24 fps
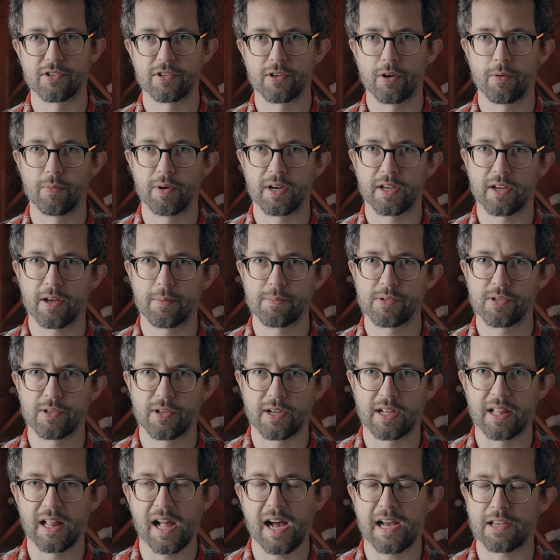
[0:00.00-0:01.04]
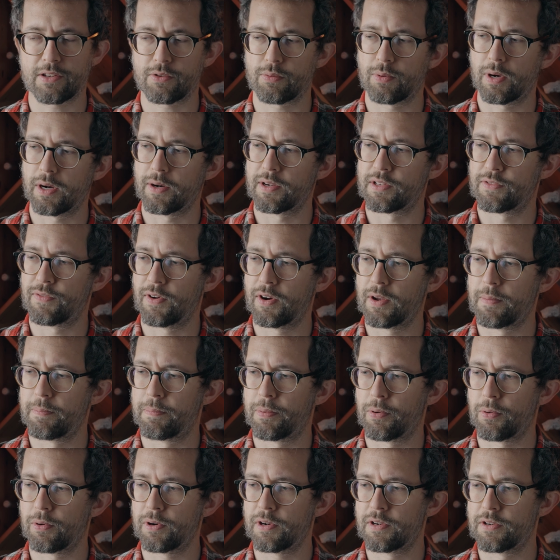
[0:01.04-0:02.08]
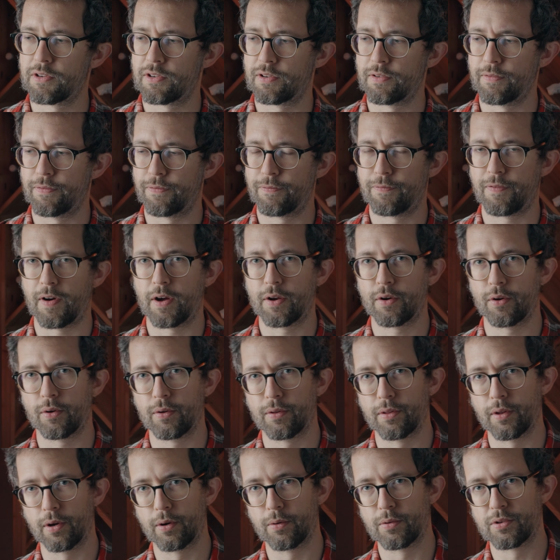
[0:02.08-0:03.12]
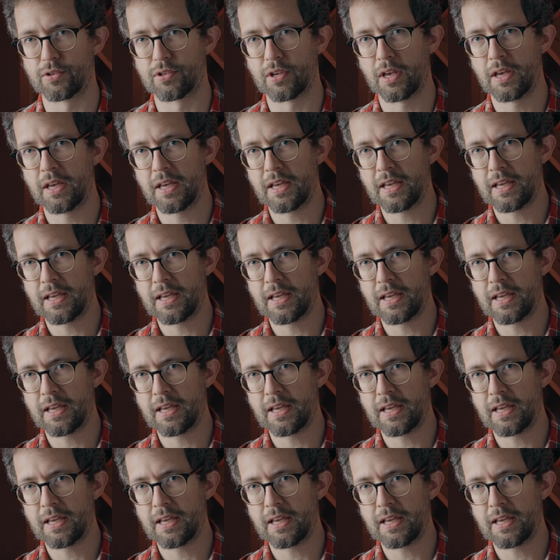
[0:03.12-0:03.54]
So when it comes to the glassware, it's very important to funnel those,